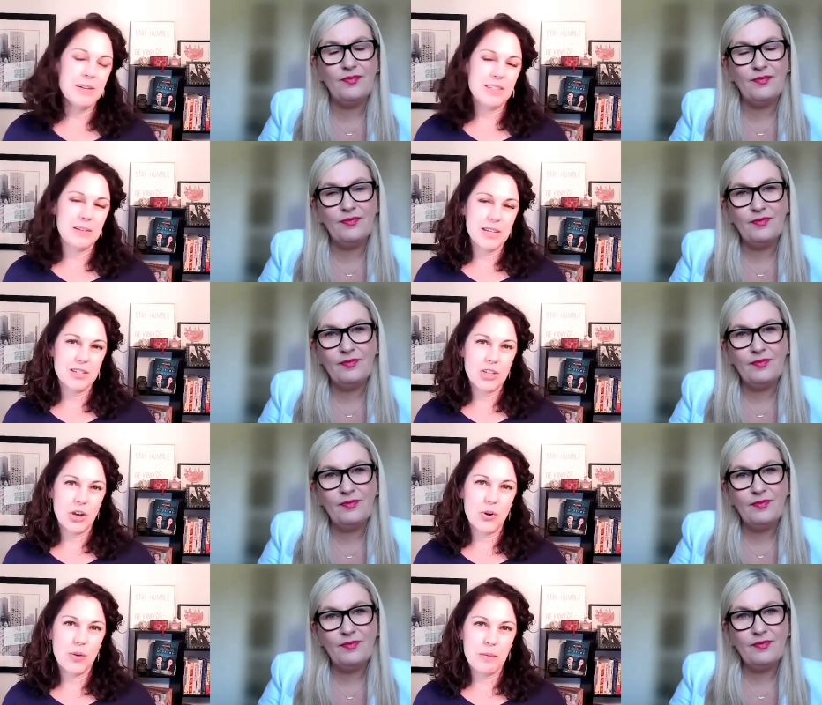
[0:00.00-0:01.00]
Speaker 1: about something
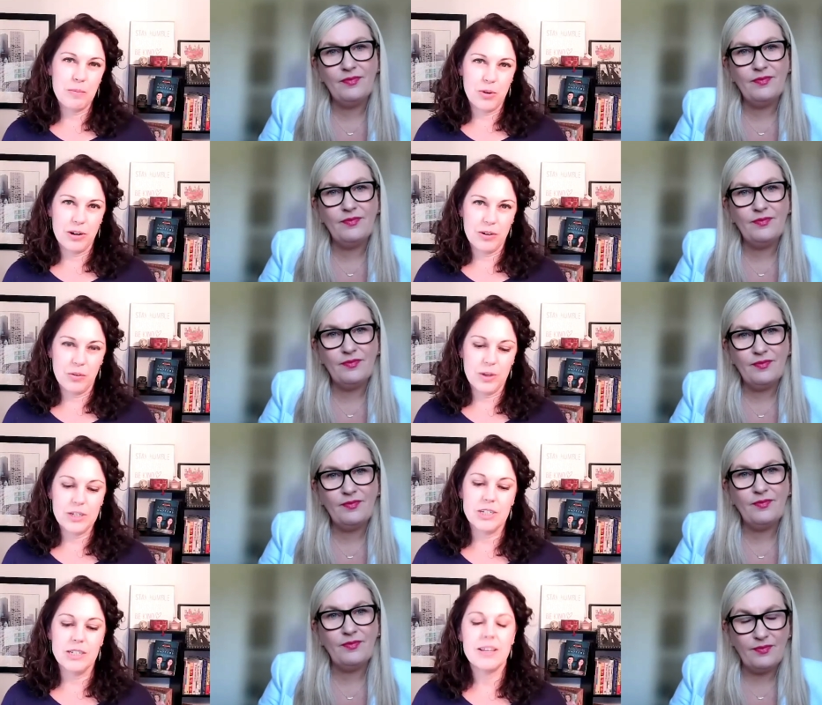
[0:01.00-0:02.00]
so important,
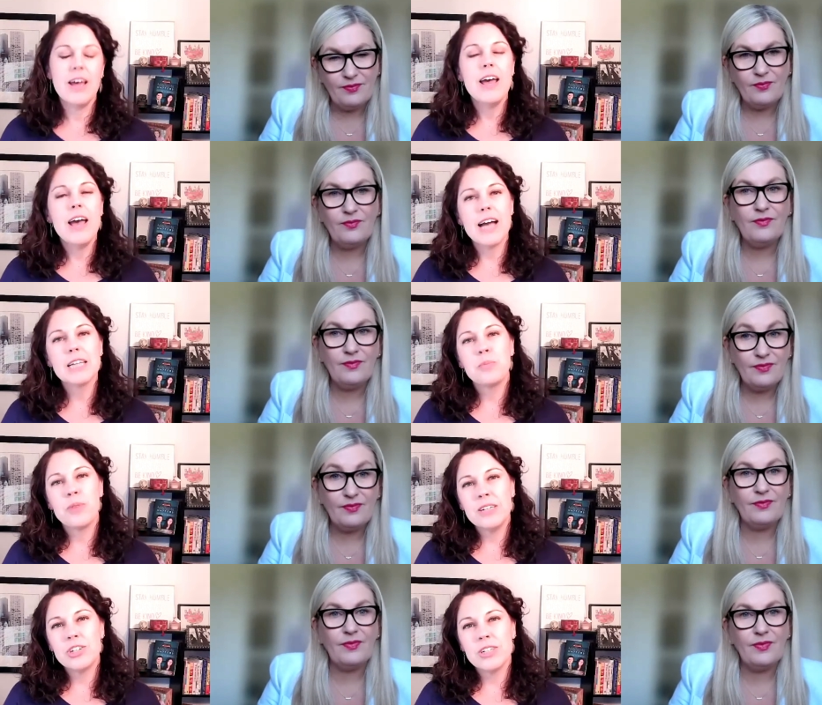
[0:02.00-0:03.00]
which is
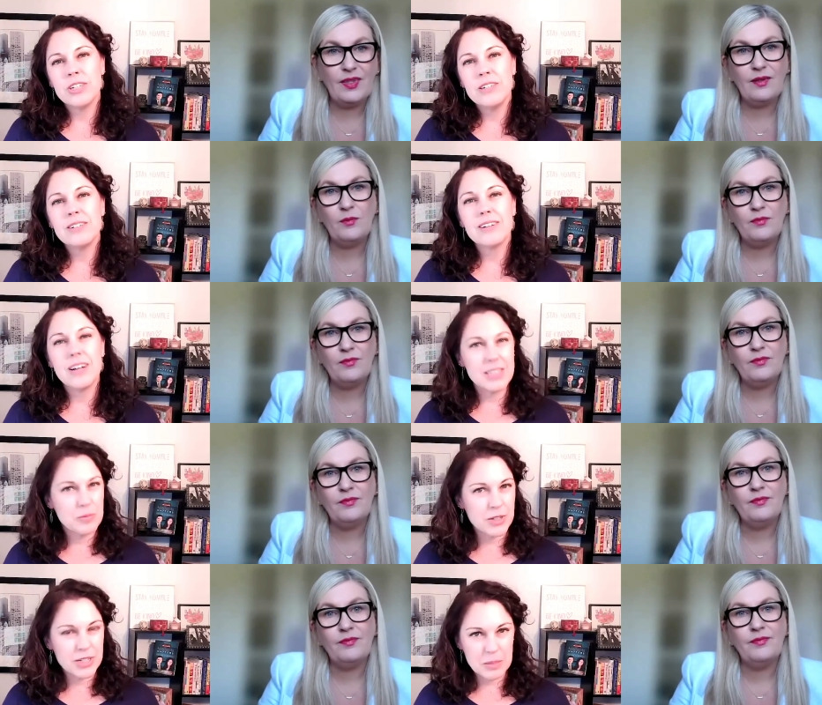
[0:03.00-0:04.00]
experiential
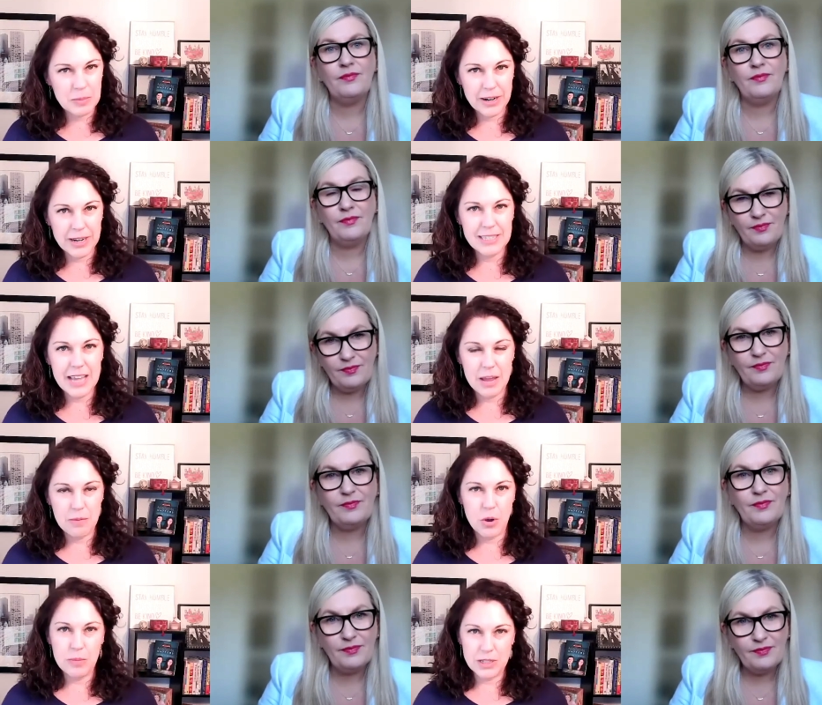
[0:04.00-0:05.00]
customer experience
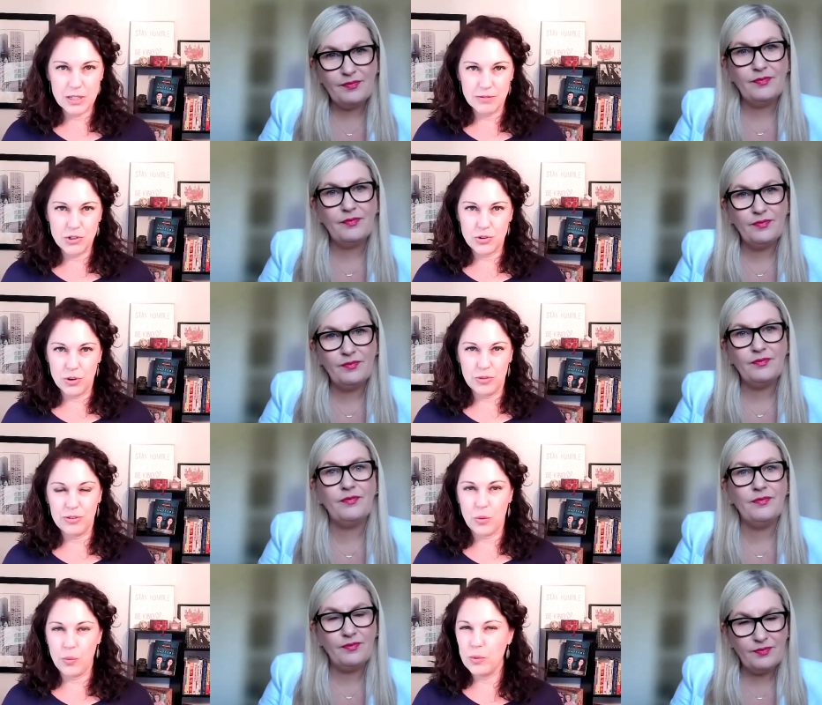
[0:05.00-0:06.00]
and moments of truth.
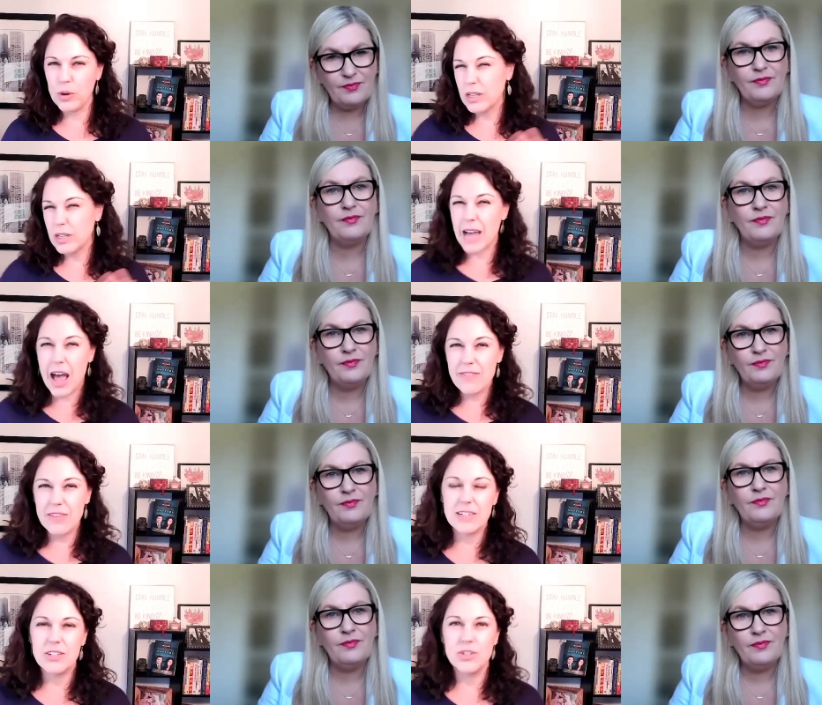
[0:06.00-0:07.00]
So we are going to dive
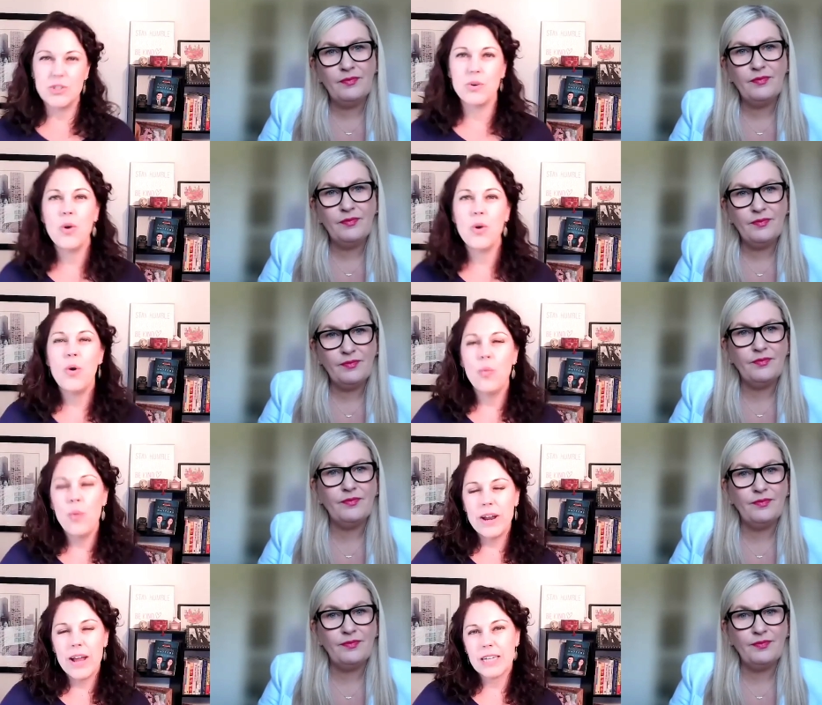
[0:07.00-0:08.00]
into
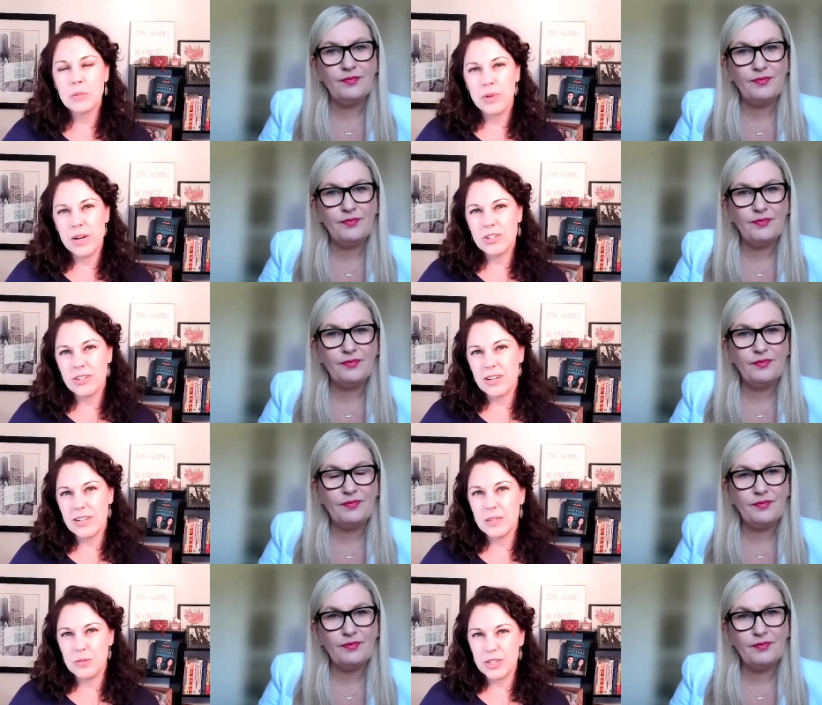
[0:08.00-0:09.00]
what experiential
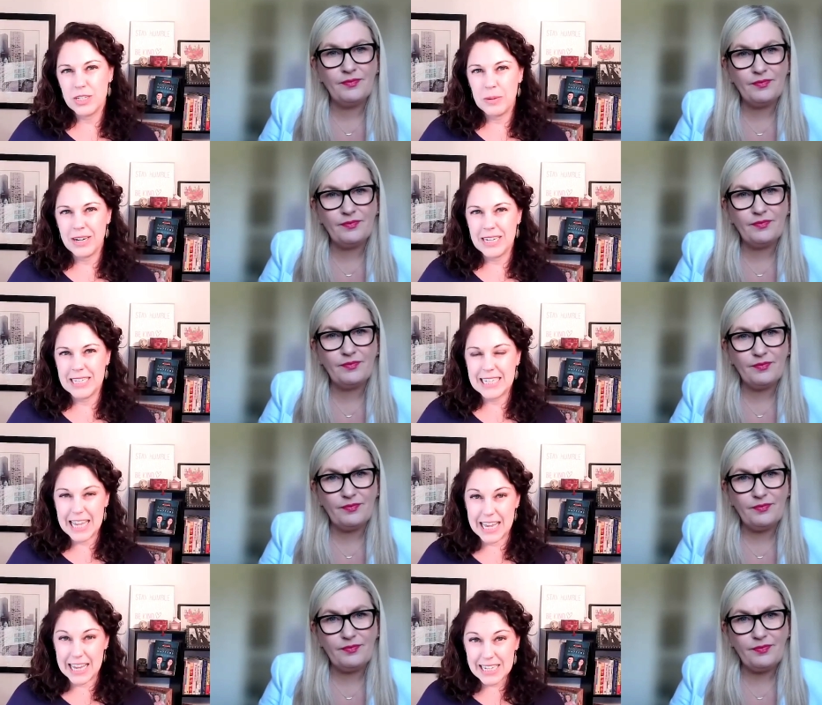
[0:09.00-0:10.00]
customer experience
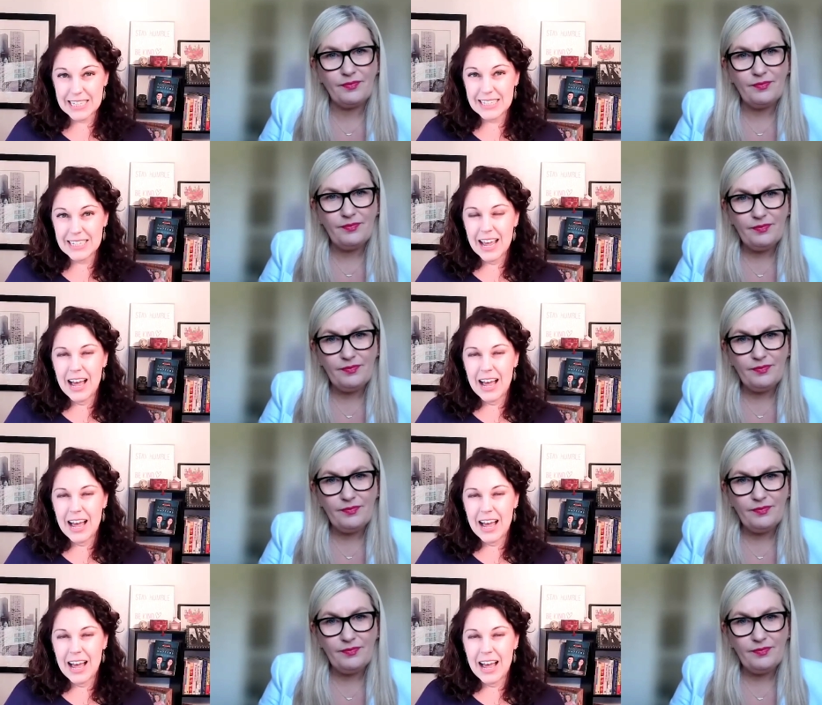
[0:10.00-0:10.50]
is.